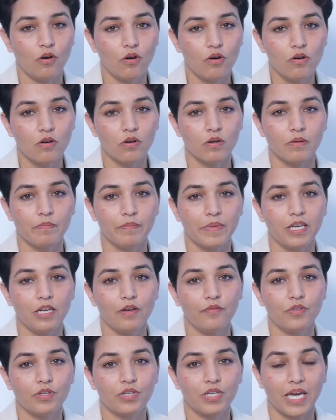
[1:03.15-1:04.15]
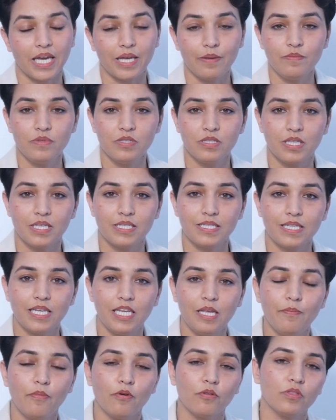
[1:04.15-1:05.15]
or many of the times they
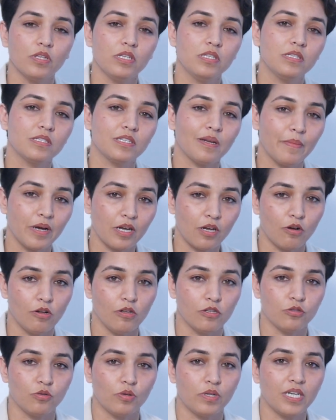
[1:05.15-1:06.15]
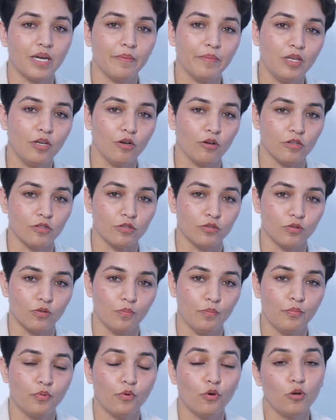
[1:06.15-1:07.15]
sleep on the stomach also, tummy also,
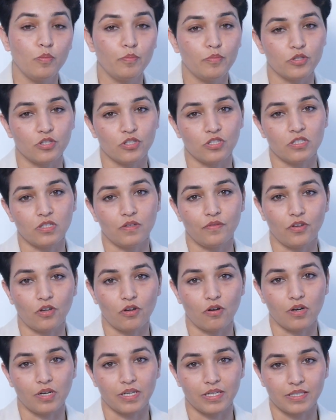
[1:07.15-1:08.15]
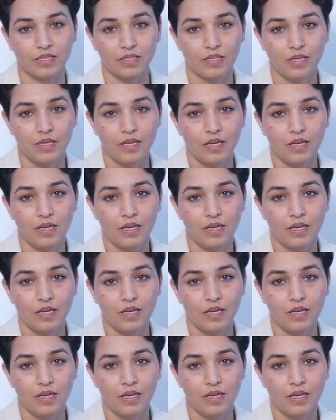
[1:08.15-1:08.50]
prone position we call it.